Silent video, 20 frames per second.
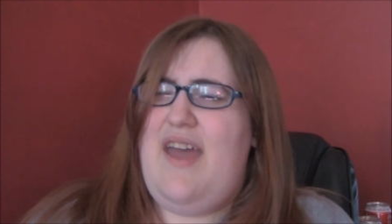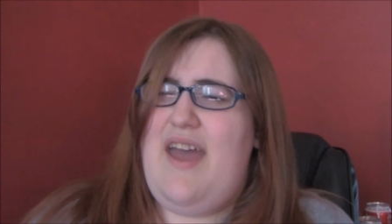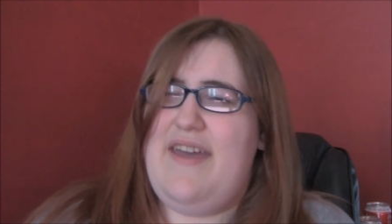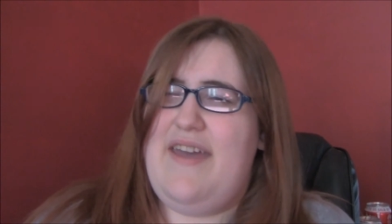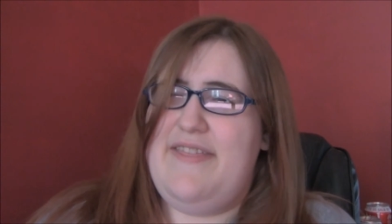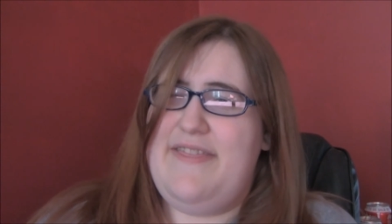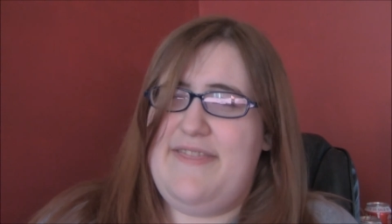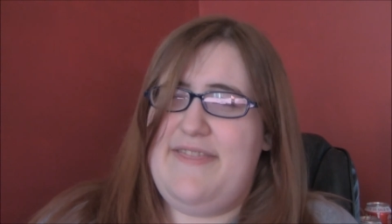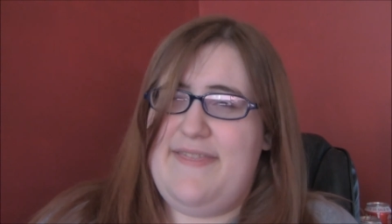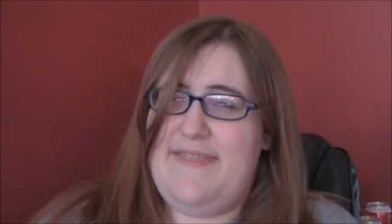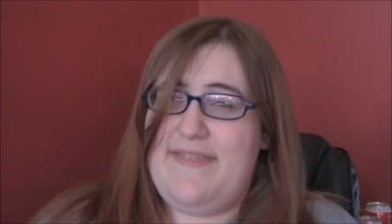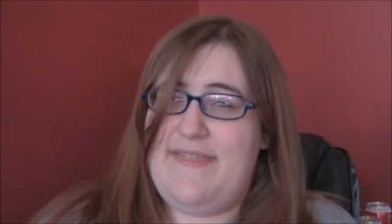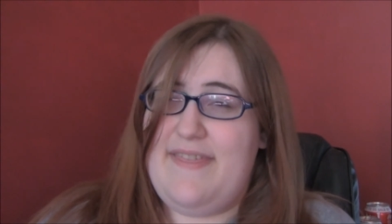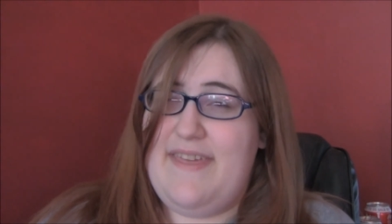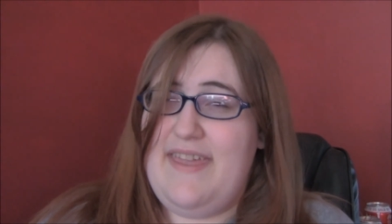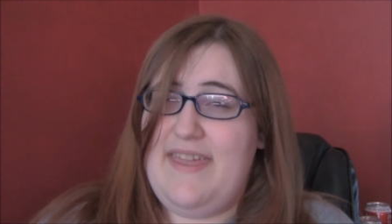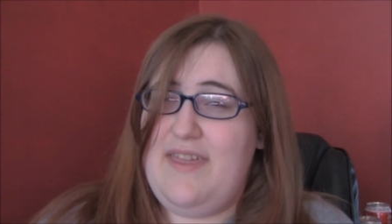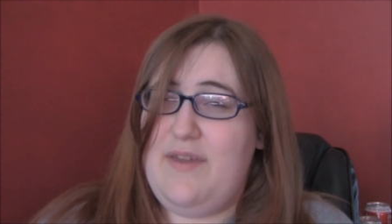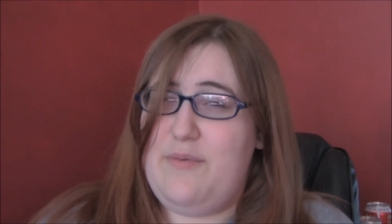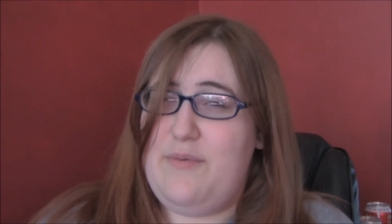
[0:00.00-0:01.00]
I
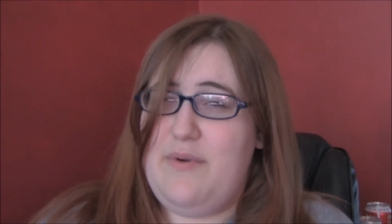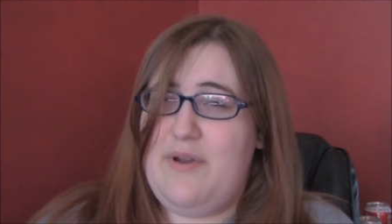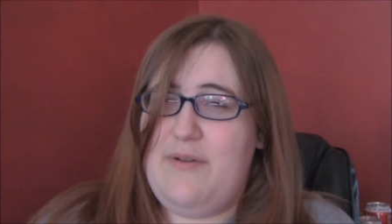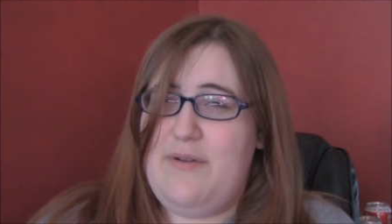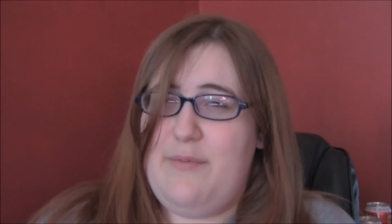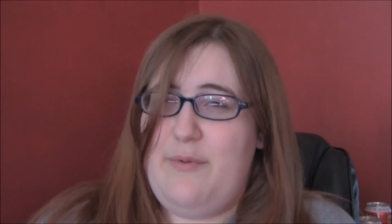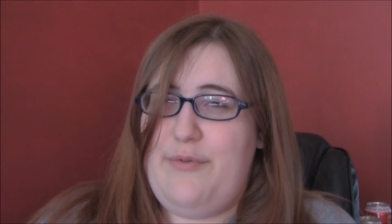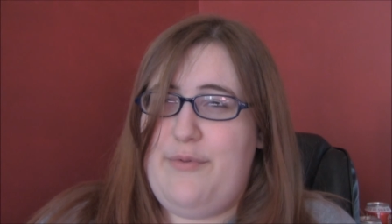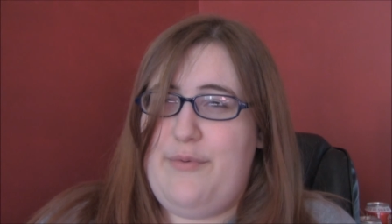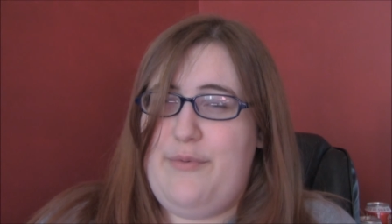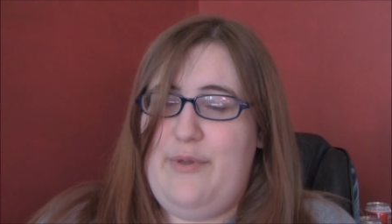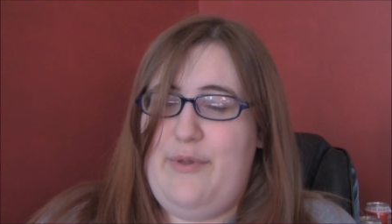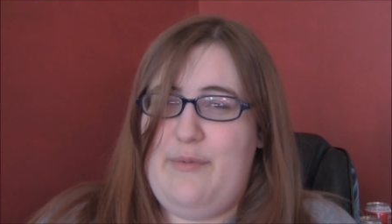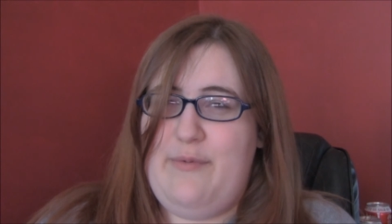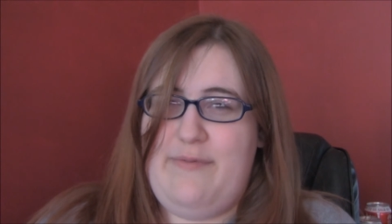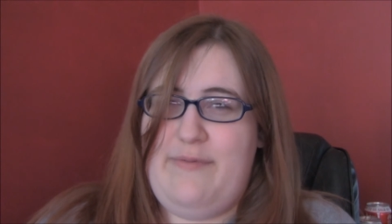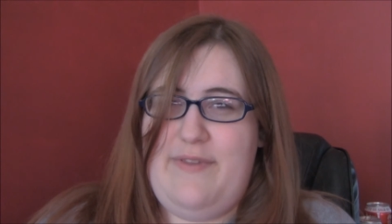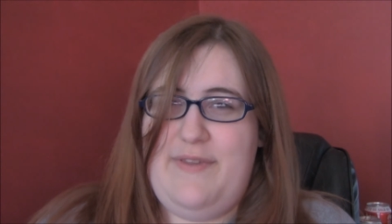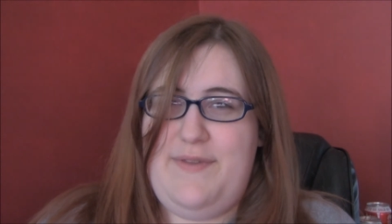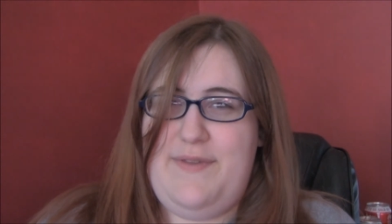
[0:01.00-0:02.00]
think where I was going
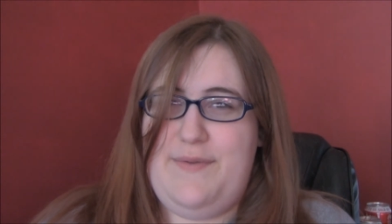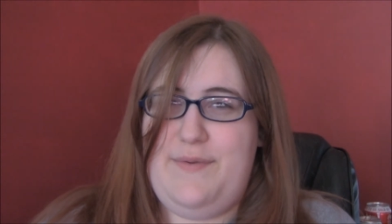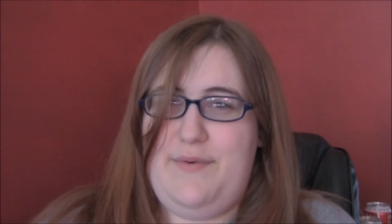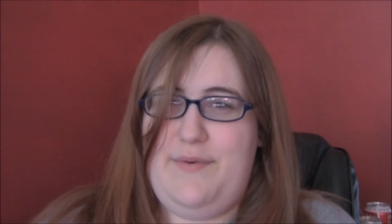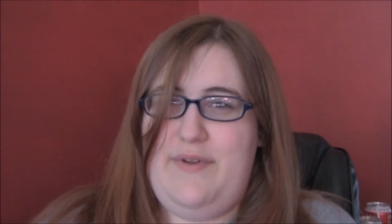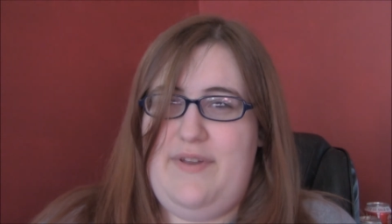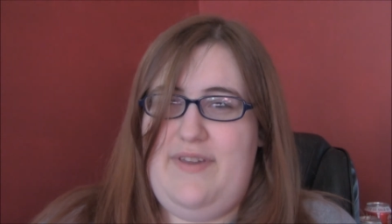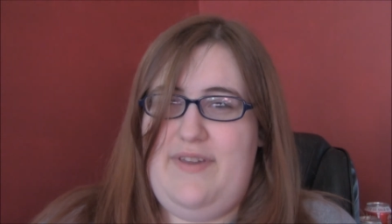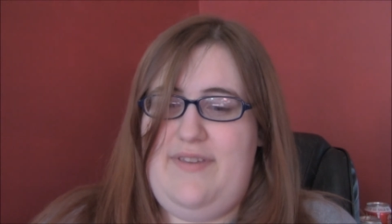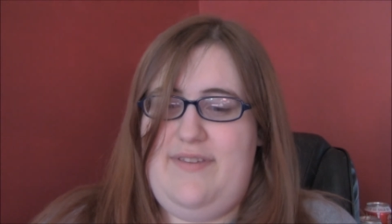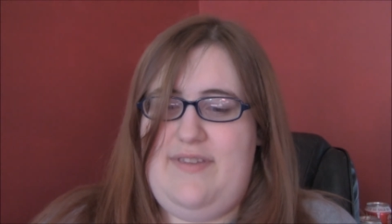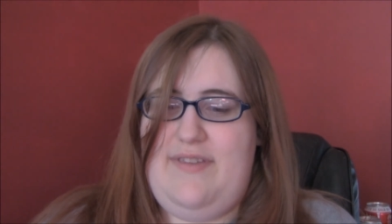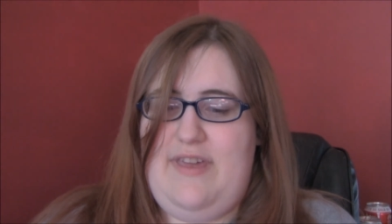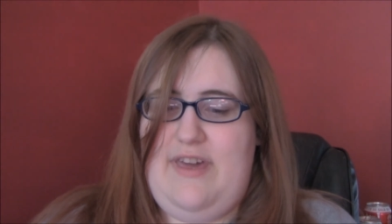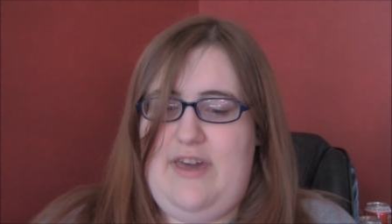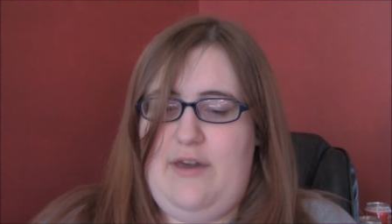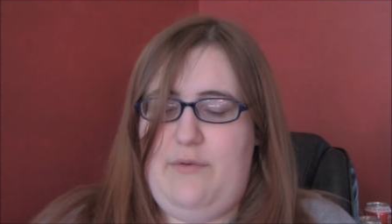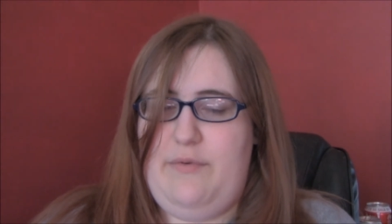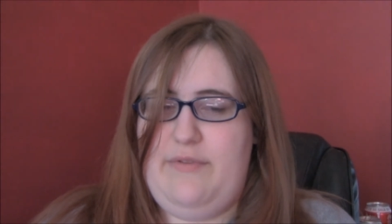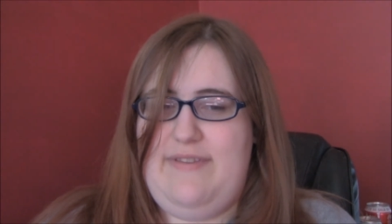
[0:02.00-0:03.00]
with this story is
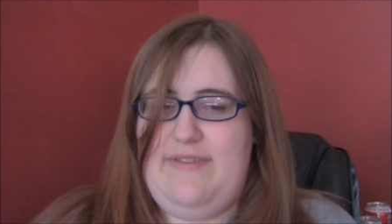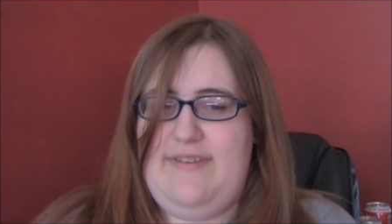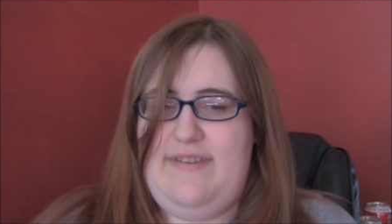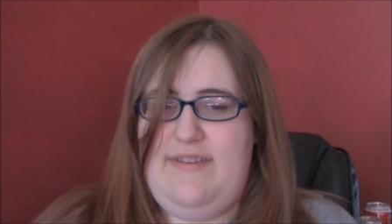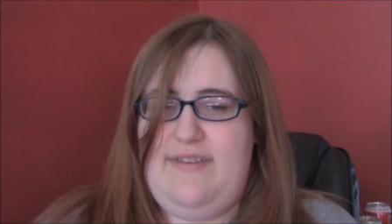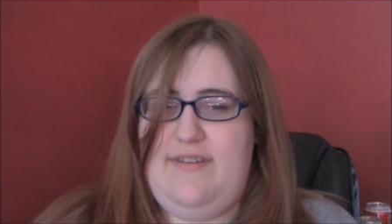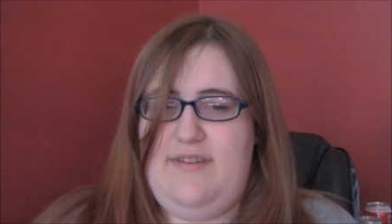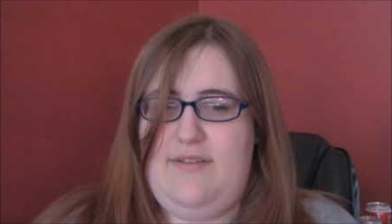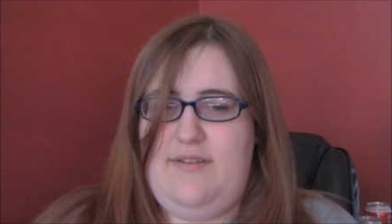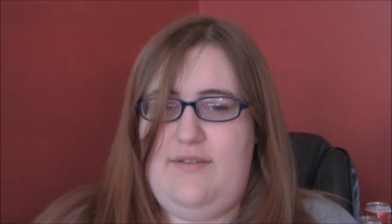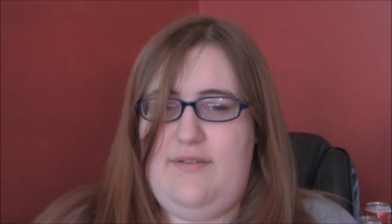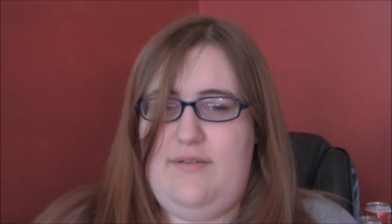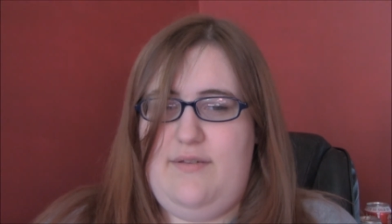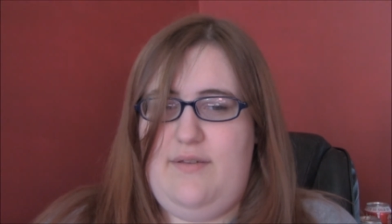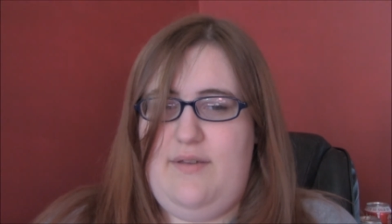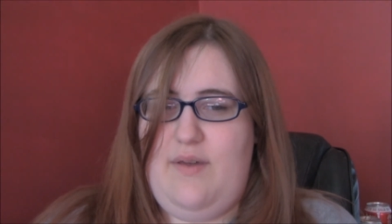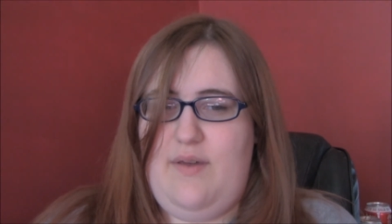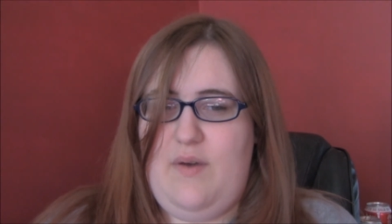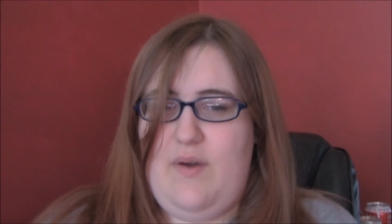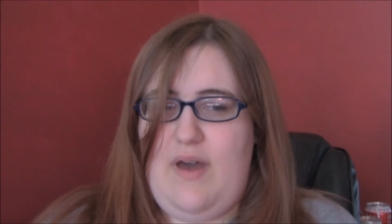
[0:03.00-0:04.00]
that I wanted to
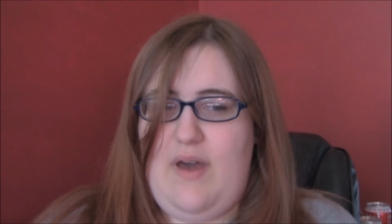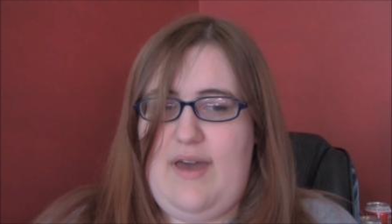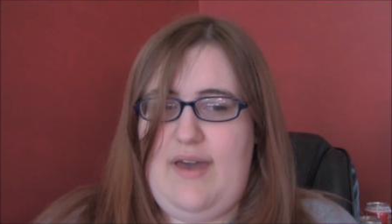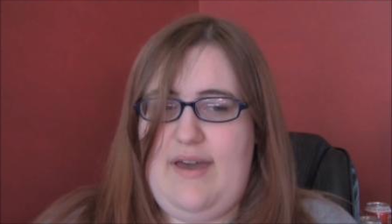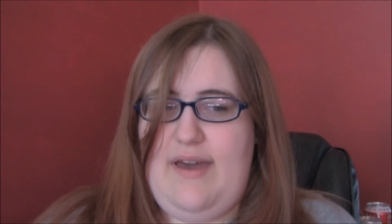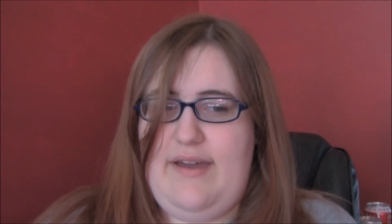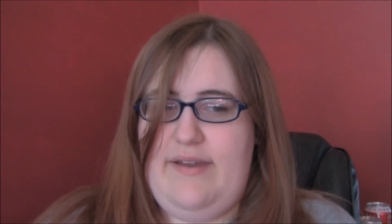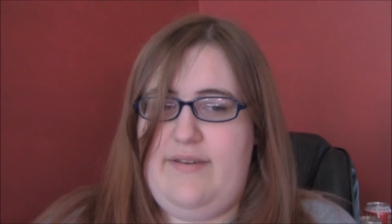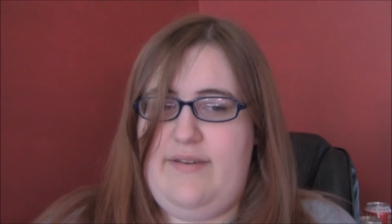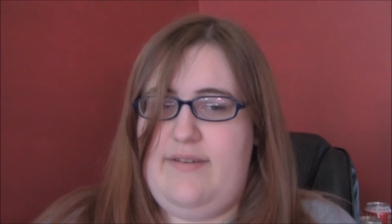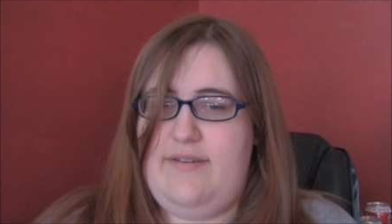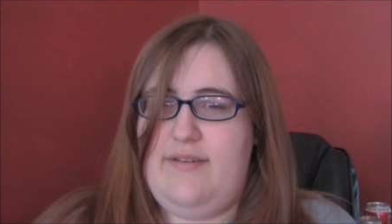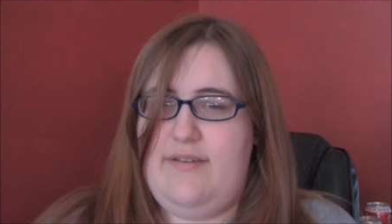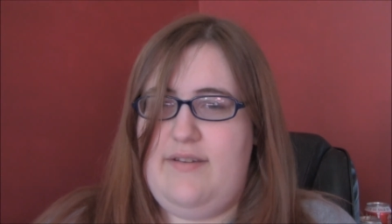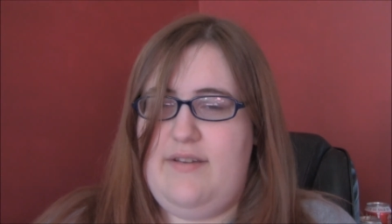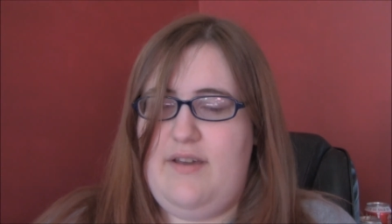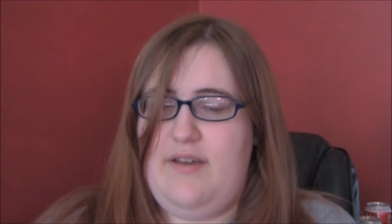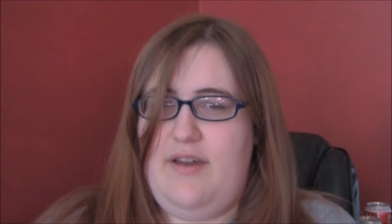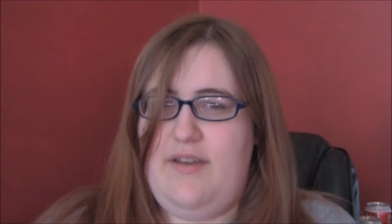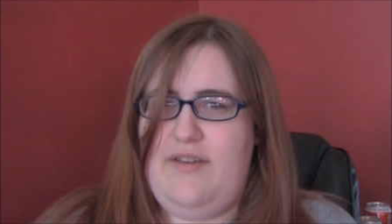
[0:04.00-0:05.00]
add
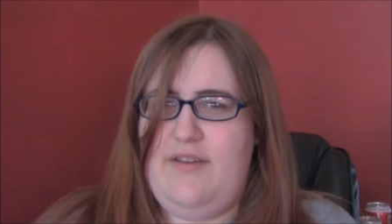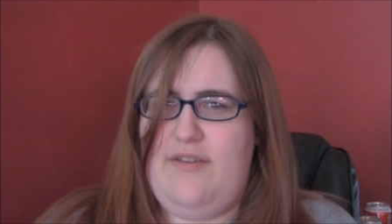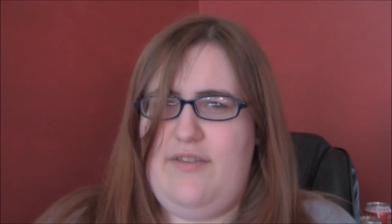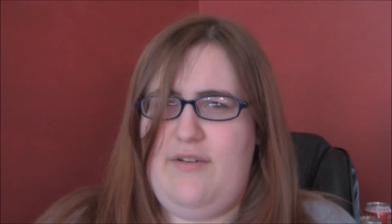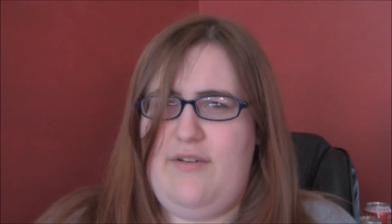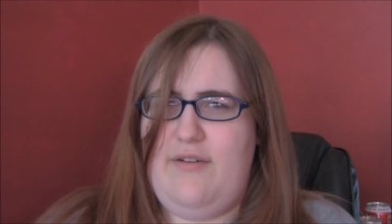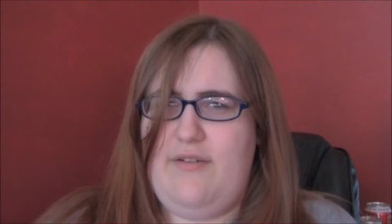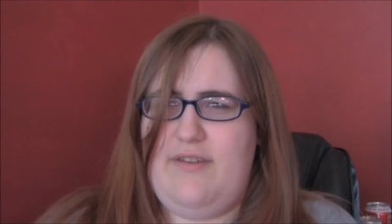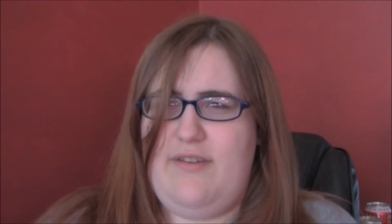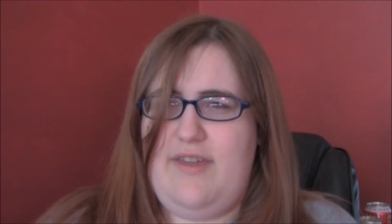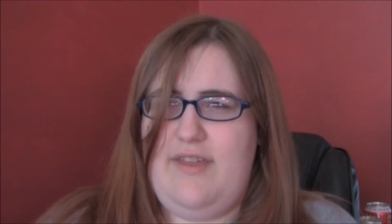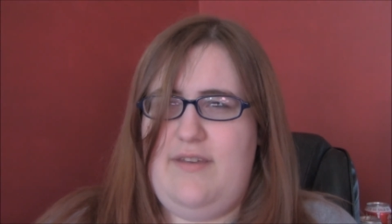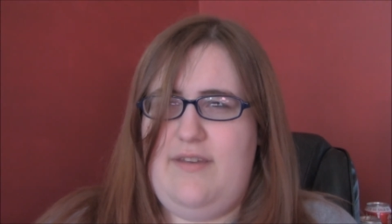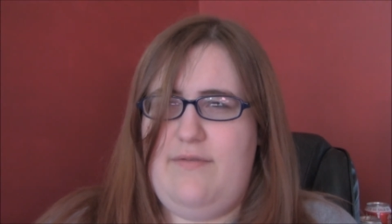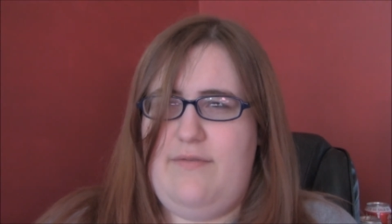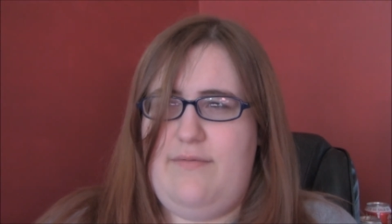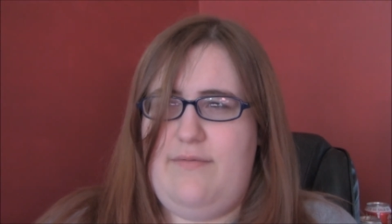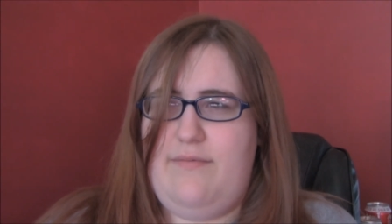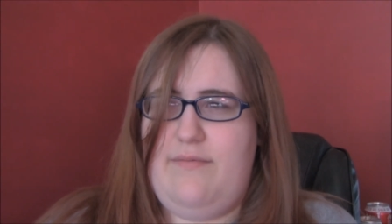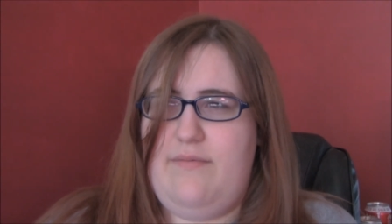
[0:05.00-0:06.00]
another kind
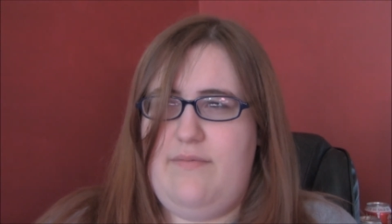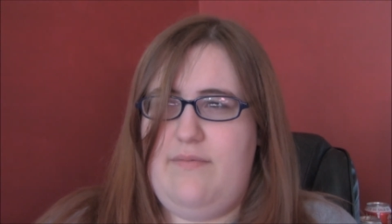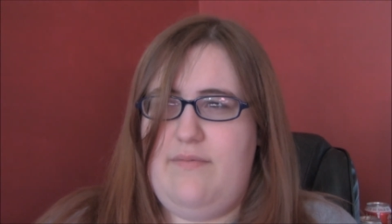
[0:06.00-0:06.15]
of